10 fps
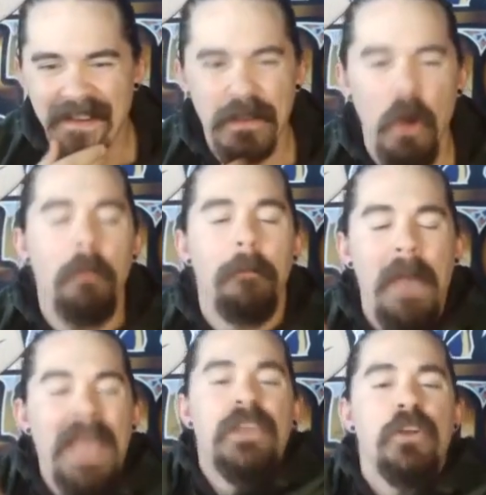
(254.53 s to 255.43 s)
Go
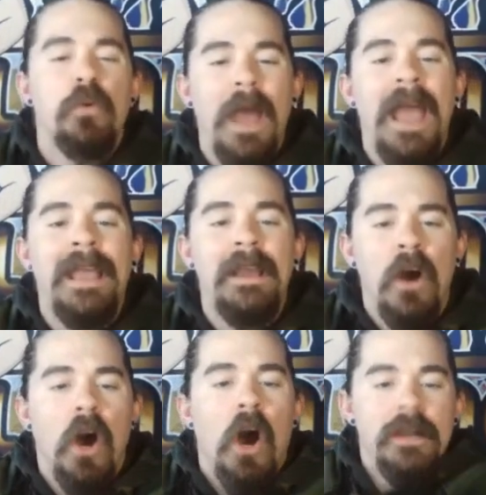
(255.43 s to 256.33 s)
beg your way
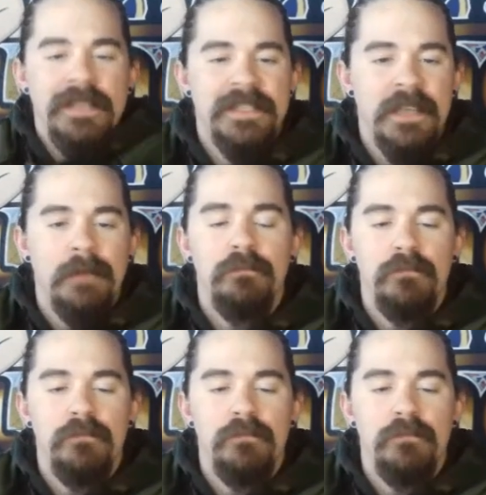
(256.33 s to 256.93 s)
onto some